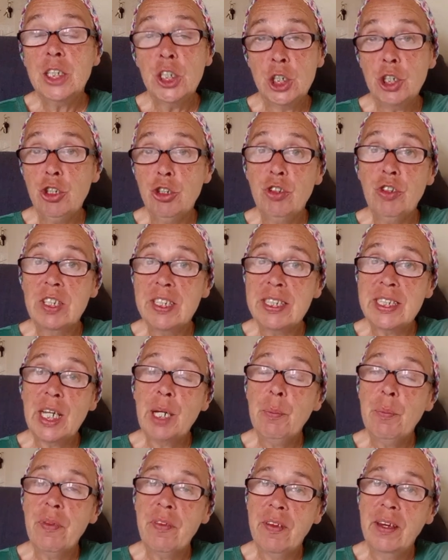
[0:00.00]
to do the
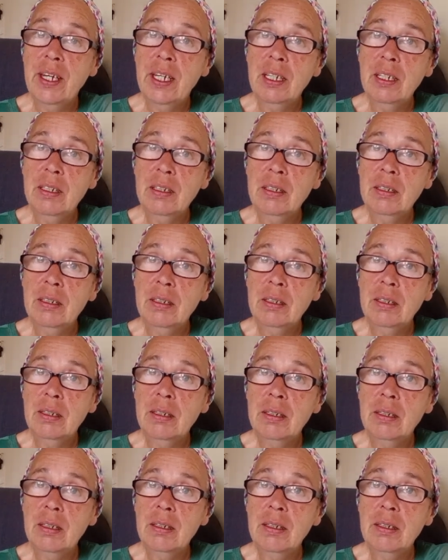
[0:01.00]
same thing.
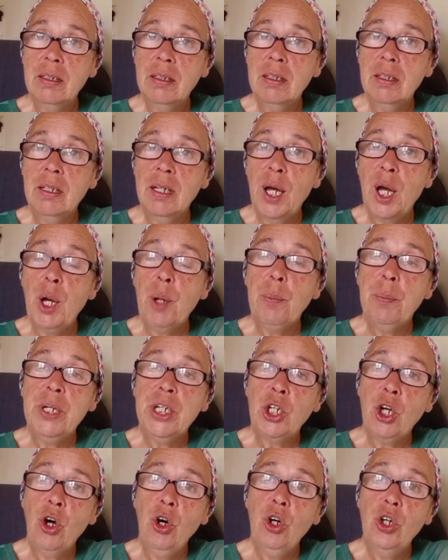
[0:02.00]

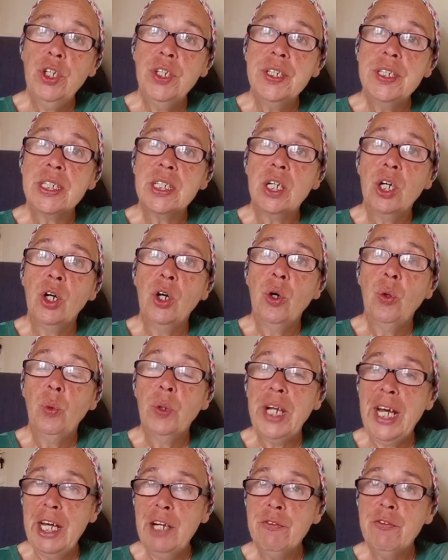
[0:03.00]
Because
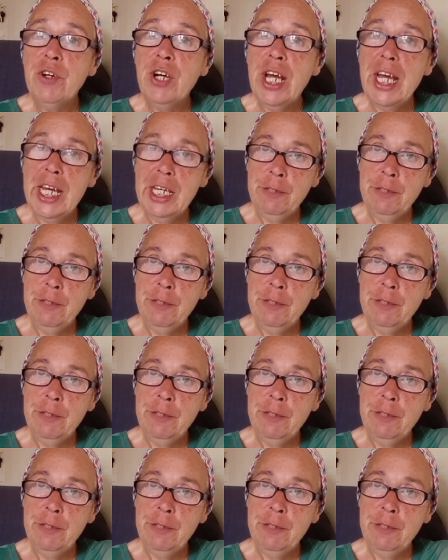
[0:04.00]
whatever